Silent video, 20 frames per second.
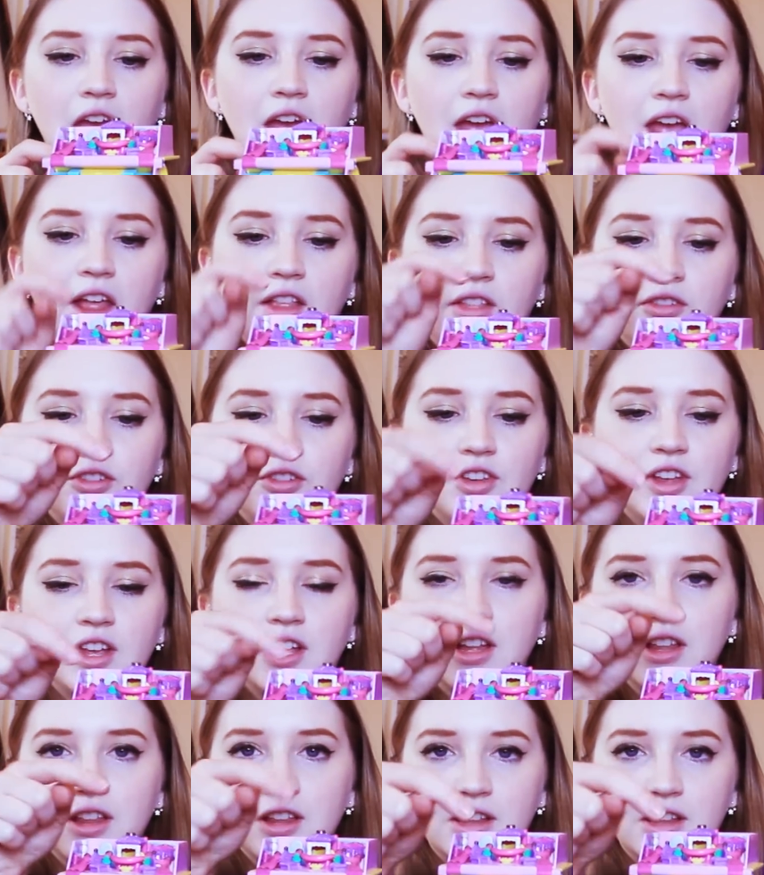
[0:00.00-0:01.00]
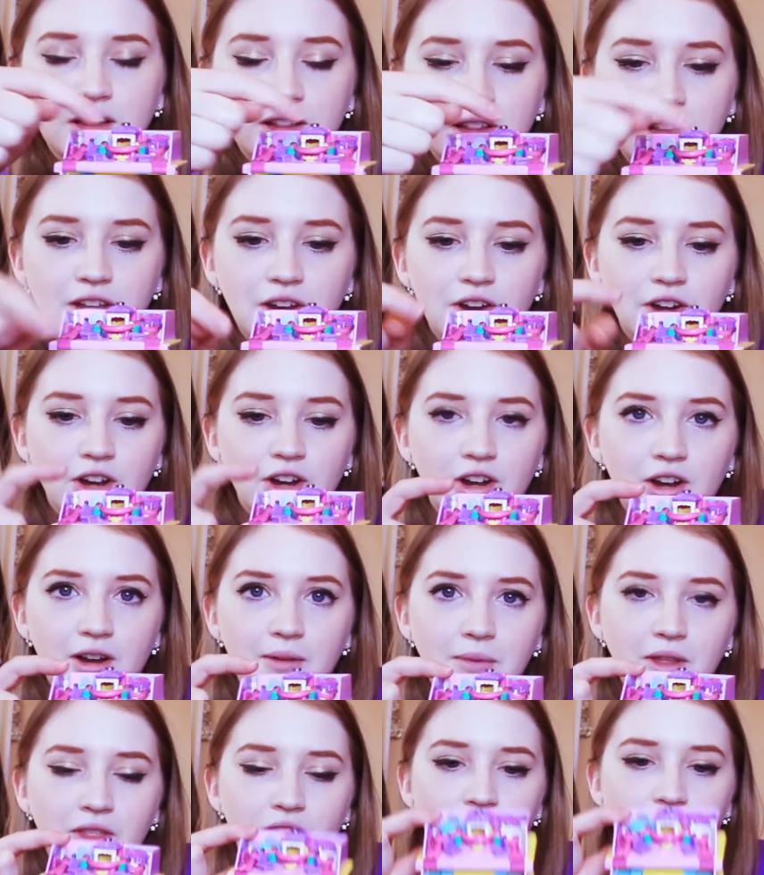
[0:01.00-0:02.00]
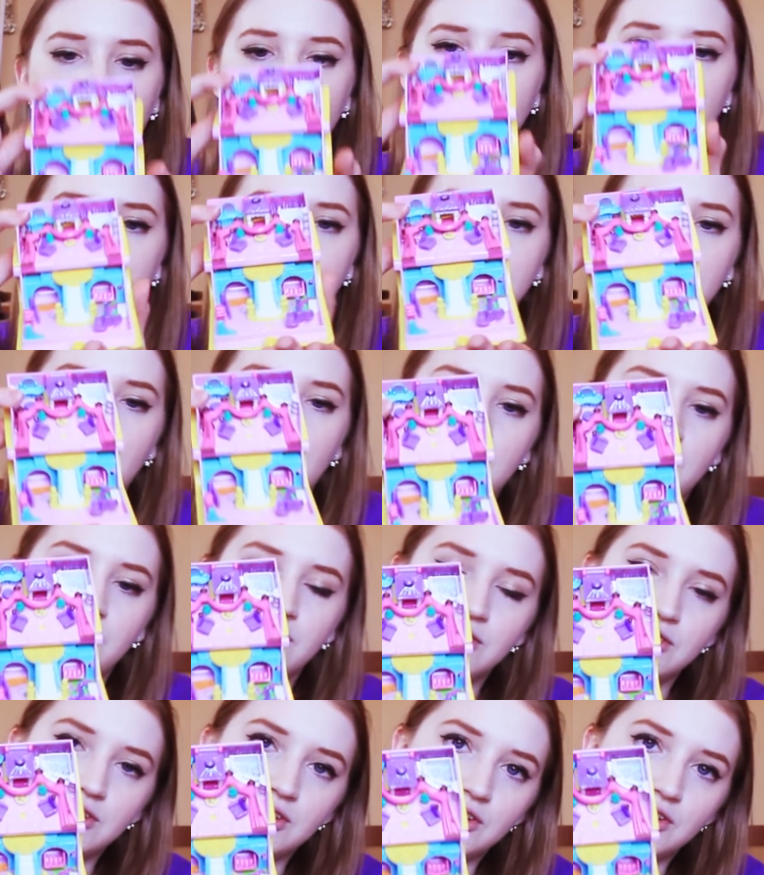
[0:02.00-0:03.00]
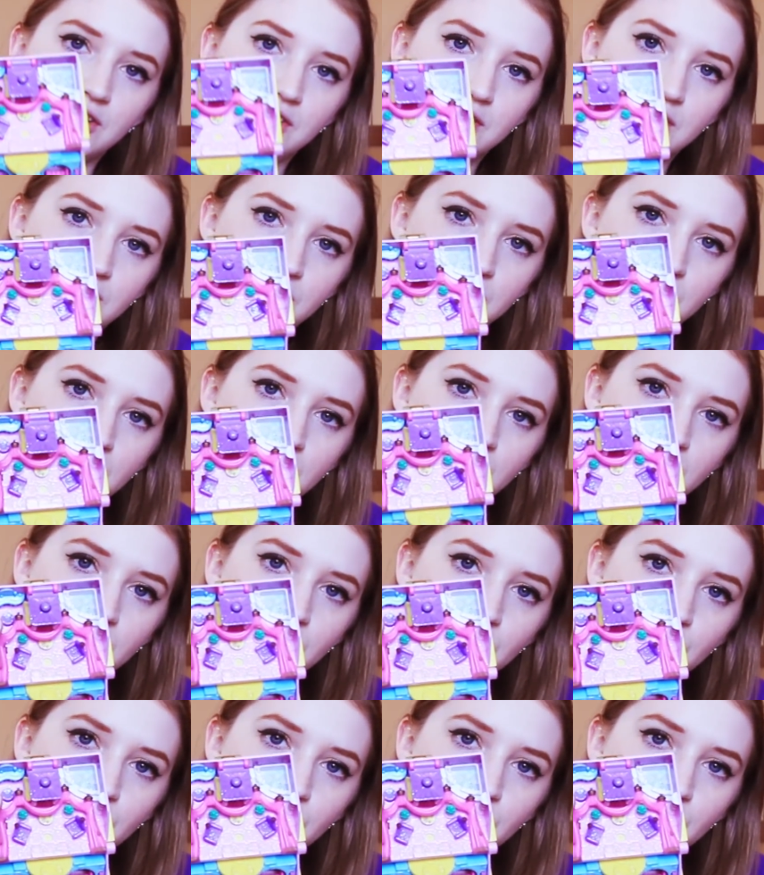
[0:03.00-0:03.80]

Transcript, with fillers: And there's like glitter. I mean, there's like a ton of glitter in this one. It is